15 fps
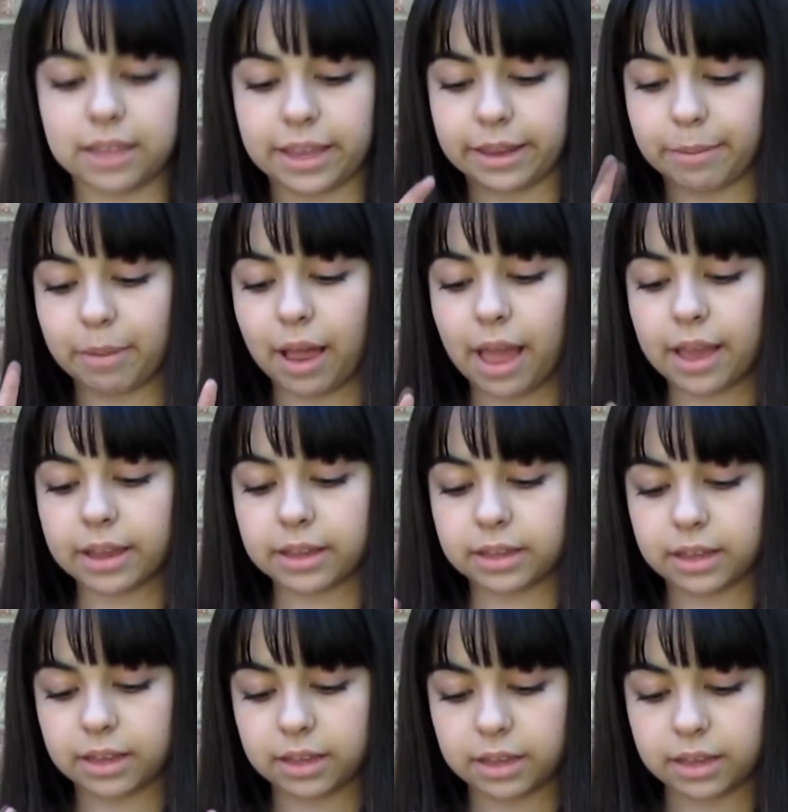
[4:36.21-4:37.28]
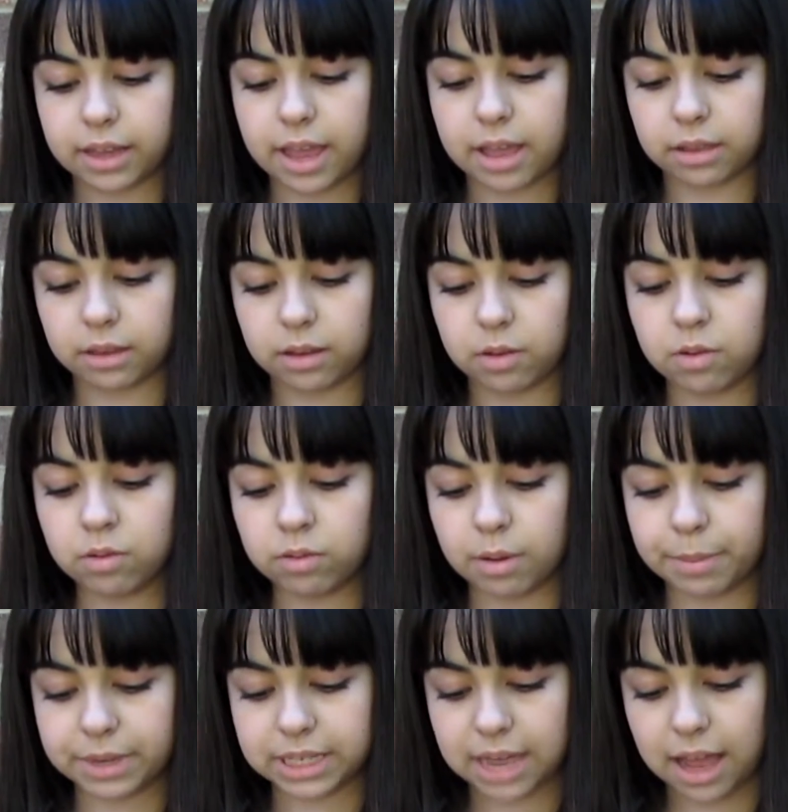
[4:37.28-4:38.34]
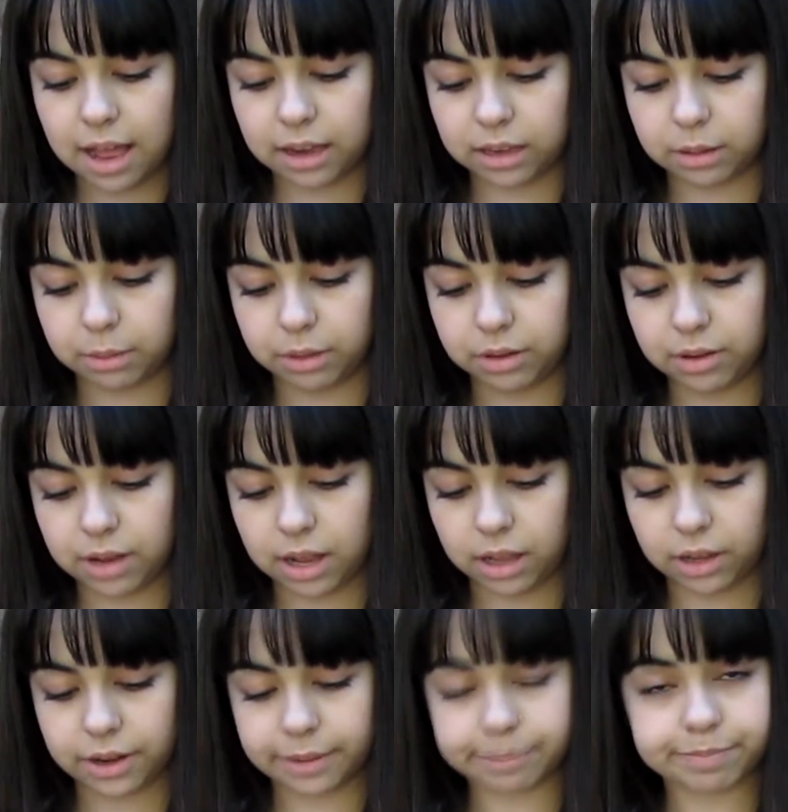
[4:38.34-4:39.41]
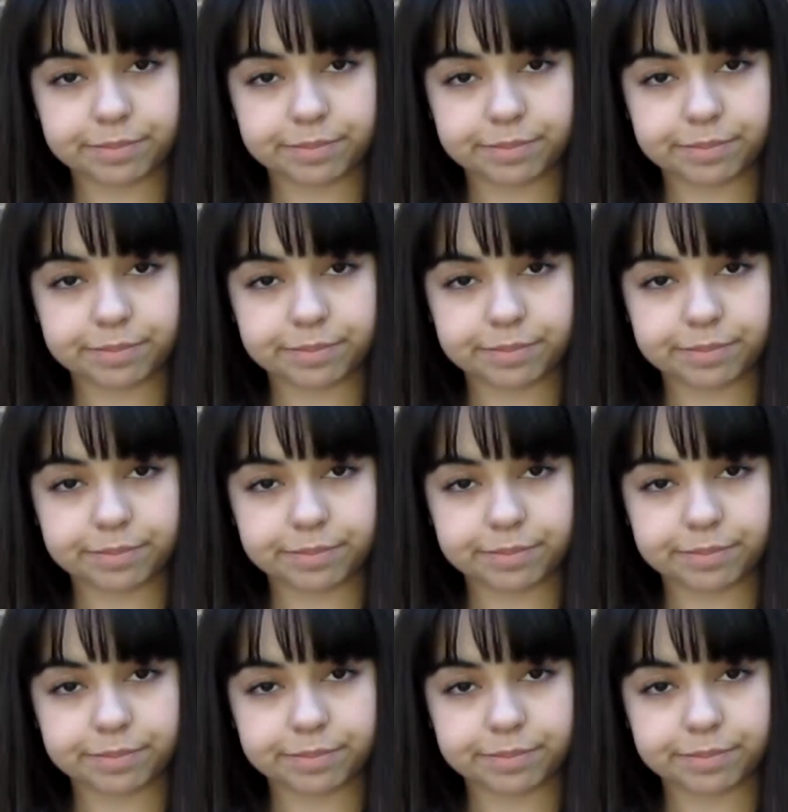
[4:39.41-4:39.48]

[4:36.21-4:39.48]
like black and ooh, a metallic blue color.